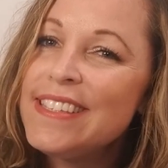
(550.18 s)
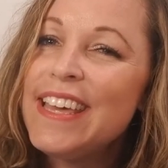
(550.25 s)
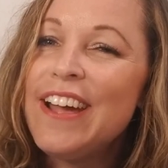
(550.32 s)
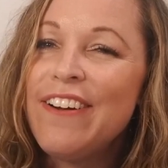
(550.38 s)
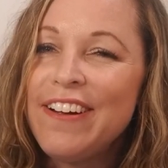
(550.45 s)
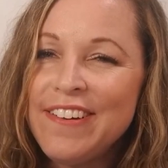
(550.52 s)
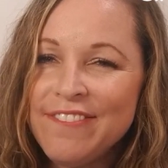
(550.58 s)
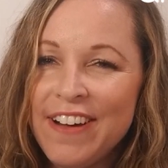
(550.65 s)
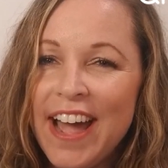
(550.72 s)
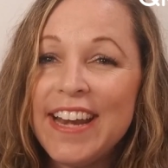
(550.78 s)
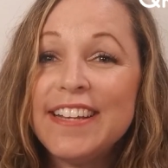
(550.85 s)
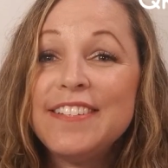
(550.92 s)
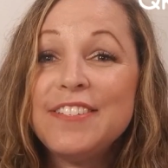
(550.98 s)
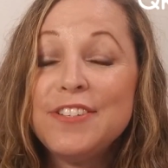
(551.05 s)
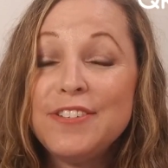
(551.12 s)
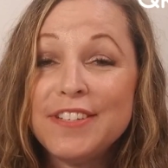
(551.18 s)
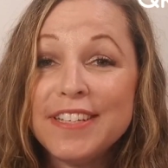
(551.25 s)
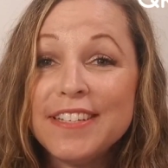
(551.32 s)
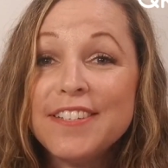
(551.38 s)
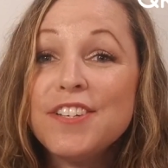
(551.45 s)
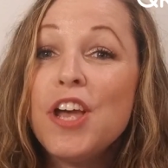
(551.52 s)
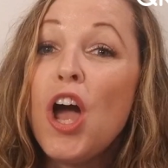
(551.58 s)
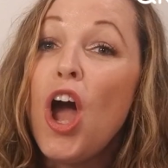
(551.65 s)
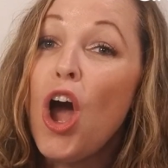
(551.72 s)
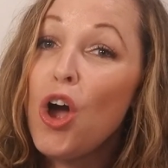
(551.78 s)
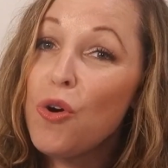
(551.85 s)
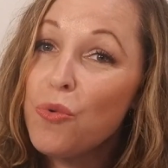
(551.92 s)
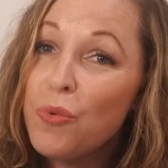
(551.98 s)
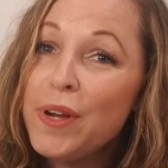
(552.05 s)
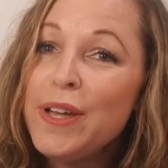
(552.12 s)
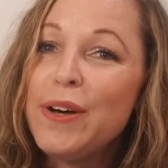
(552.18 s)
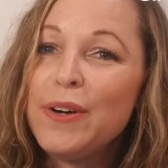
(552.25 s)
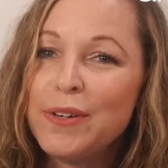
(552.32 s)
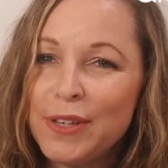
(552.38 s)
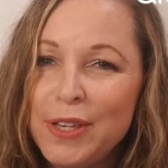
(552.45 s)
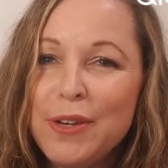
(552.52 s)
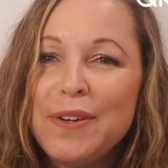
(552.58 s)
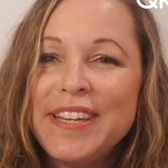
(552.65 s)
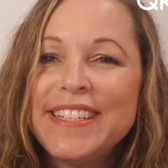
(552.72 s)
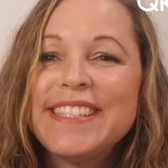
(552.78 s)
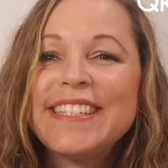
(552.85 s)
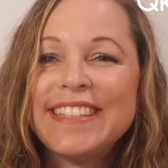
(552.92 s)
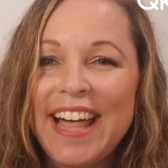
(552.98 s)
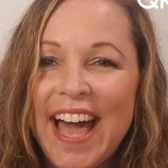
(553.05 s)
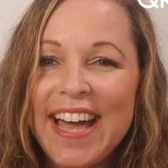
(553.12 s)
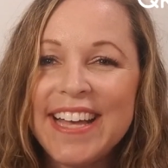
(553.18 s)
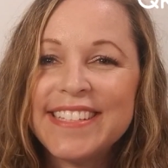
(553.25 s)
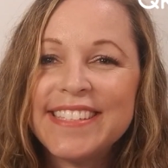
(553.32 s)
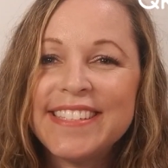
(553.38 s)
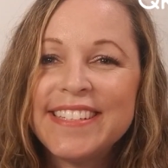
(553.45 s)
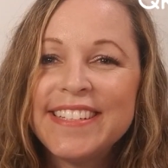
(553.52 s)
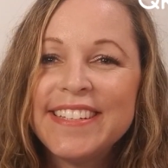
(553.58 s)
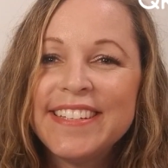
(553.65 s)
they are invited to teach a real Qkids class.